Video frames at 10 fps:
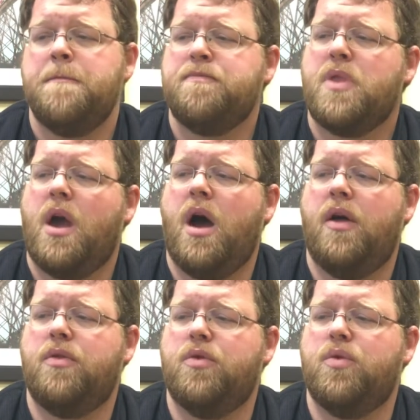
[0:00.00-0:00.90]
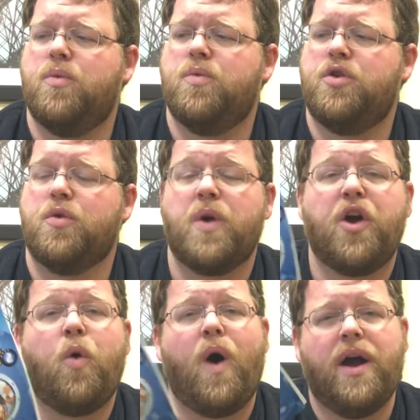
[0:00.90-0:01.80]
They're
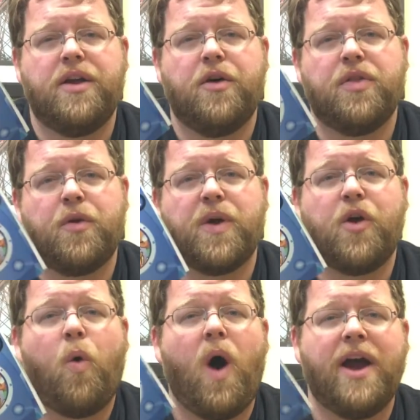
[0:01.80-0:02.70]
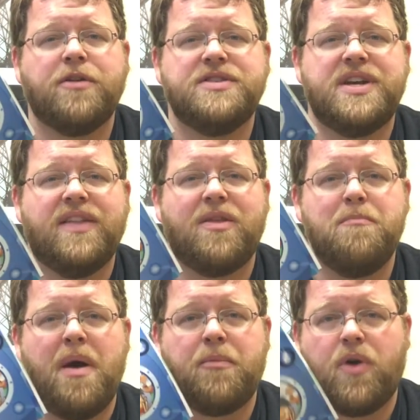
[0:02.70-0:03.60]
required to get the
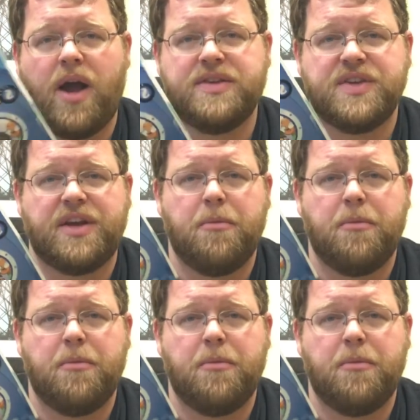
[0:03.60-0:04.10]
memorizing